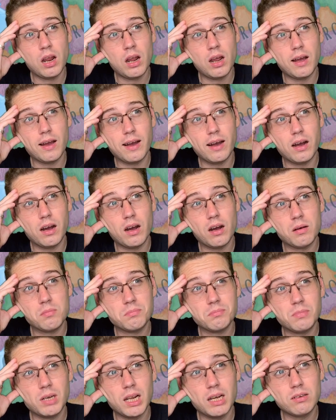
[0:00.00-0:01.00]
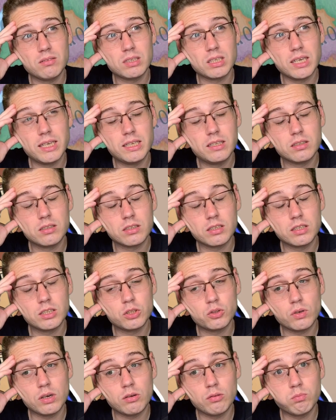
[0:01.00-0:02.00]
largely because I
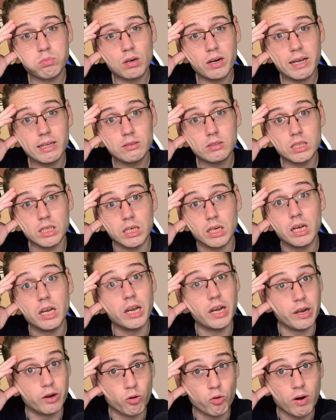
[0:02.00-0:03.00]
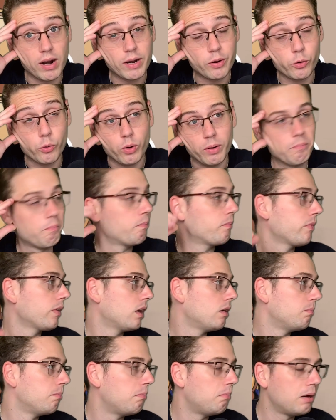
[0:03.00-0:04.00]
struggle pronouncing Nicaragua.
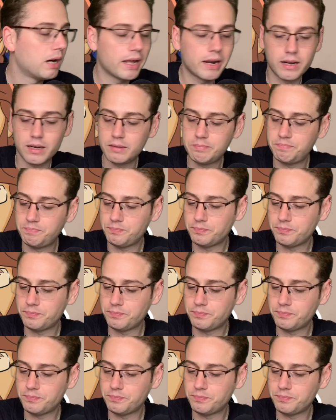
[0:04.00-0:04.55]
But, I